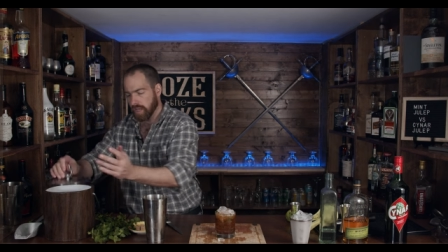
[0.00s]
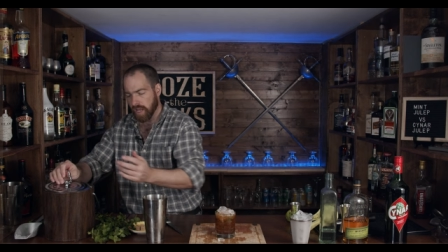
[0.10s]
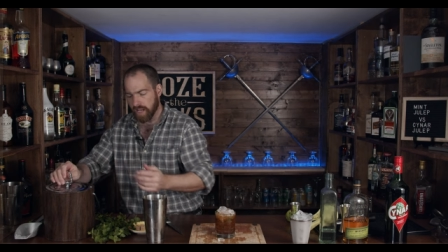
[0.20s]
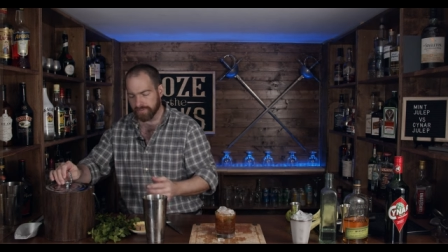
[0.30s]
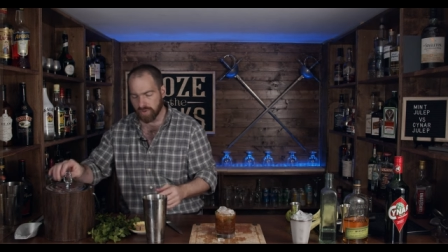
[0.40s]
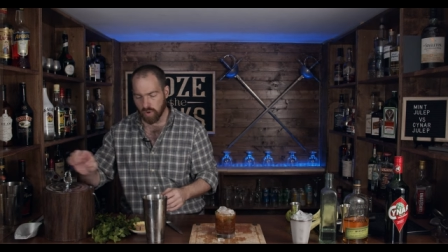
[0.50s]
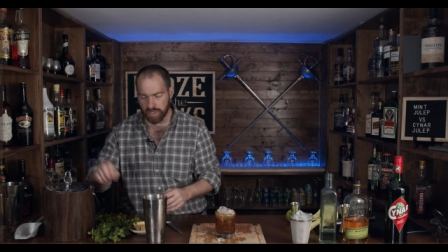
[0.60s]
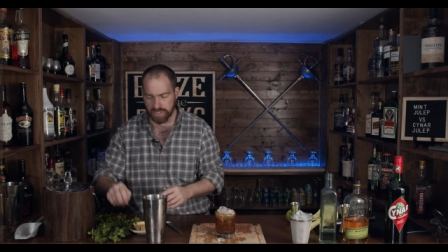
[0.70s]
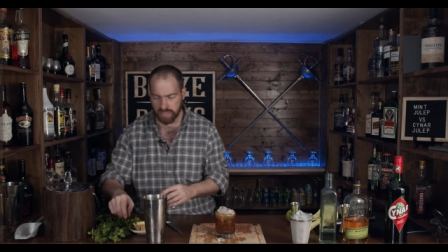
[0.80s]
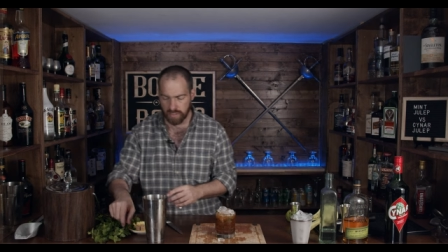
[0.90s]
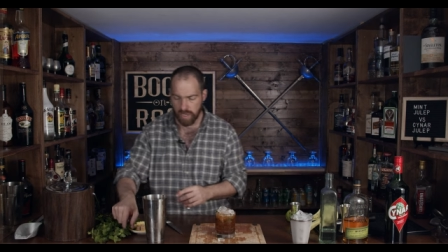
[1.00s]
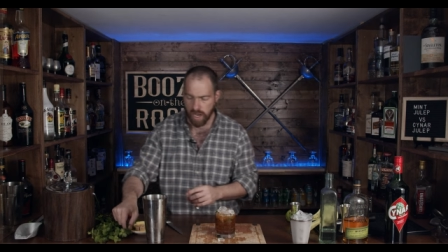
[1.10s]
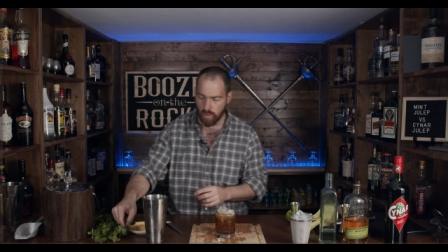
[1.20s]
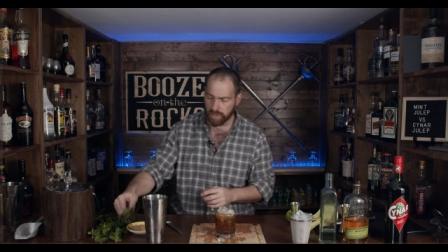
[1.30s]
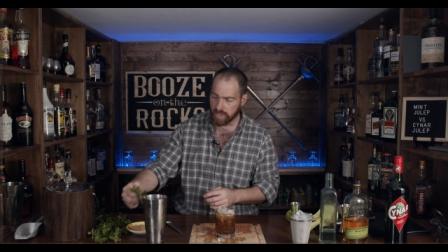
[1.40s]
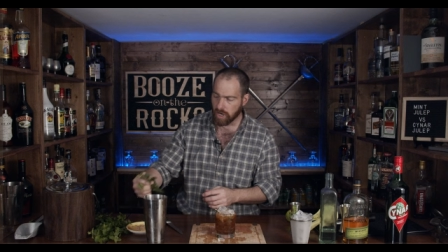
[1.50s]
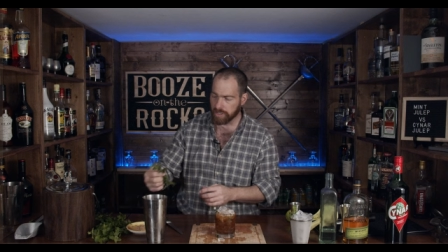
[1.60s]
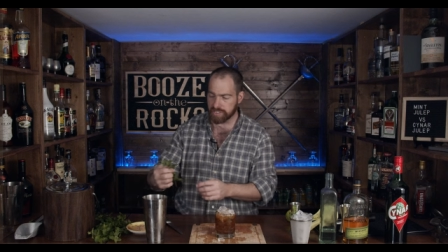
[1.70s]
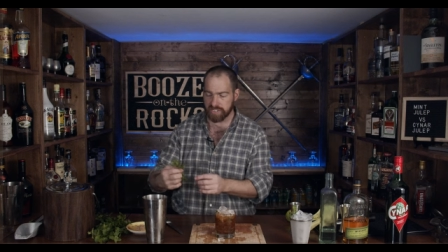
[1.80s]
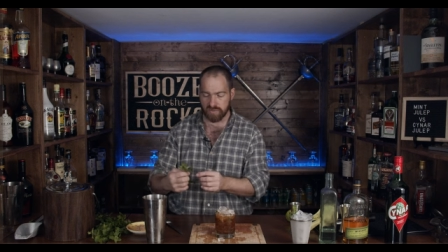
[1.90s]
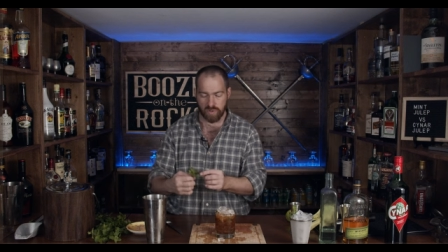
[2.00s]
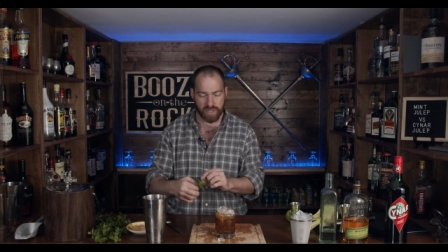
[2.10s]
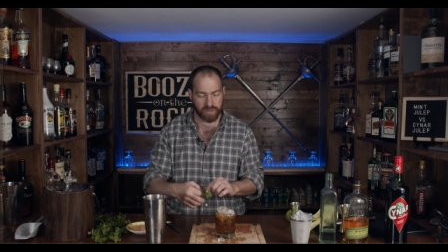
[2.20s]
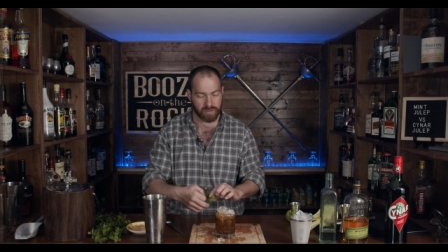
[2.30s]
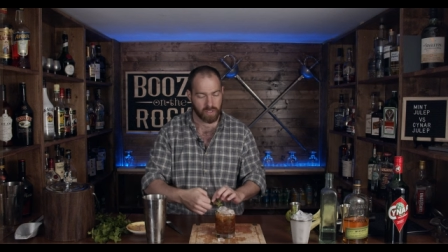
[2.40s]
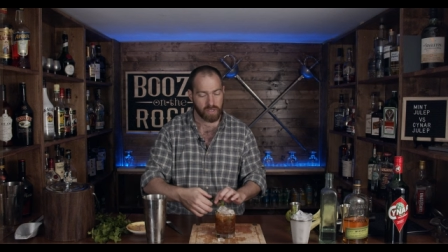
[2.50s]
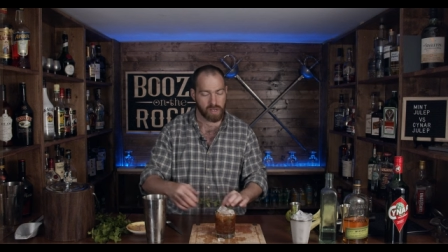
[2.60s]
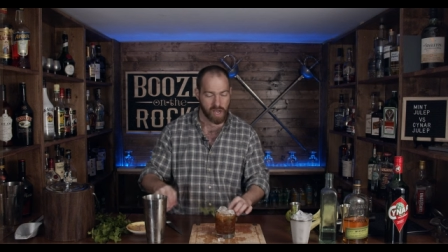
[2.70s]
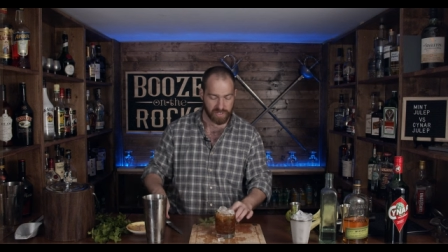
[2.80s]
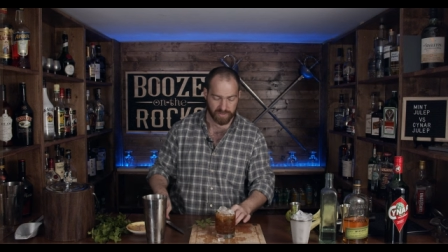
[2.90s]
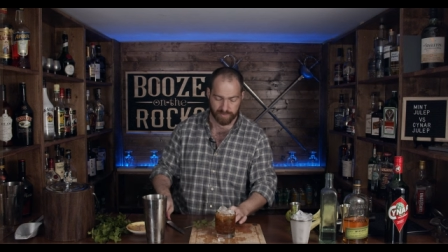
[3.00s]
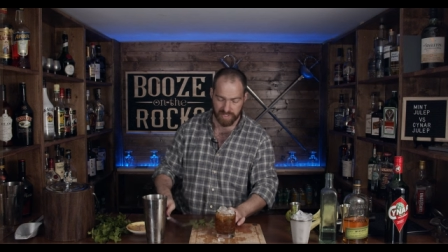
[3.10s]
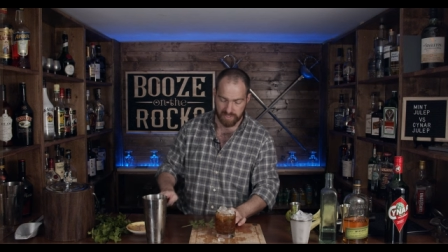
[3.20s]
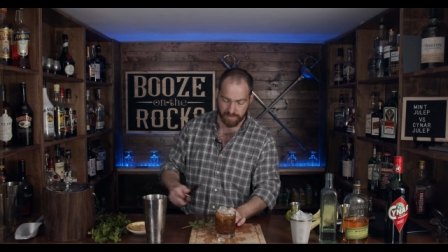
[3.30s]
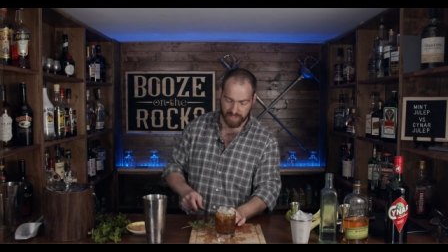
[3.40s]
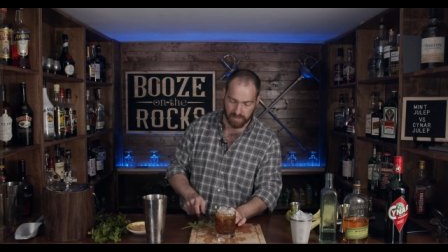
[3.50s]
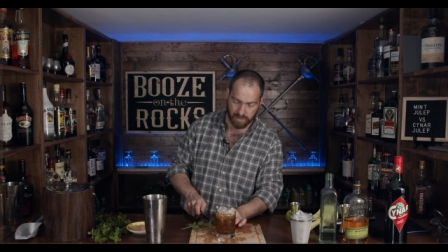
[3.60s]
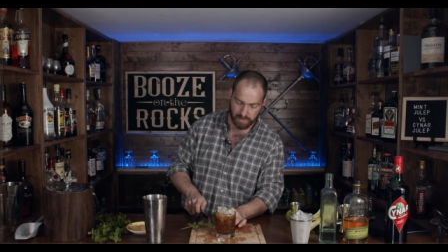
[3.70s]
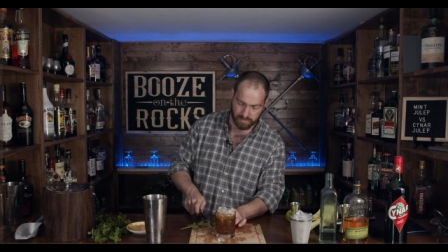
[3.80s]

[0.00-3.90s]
And of course, I wanna garnish this with another piece of mint.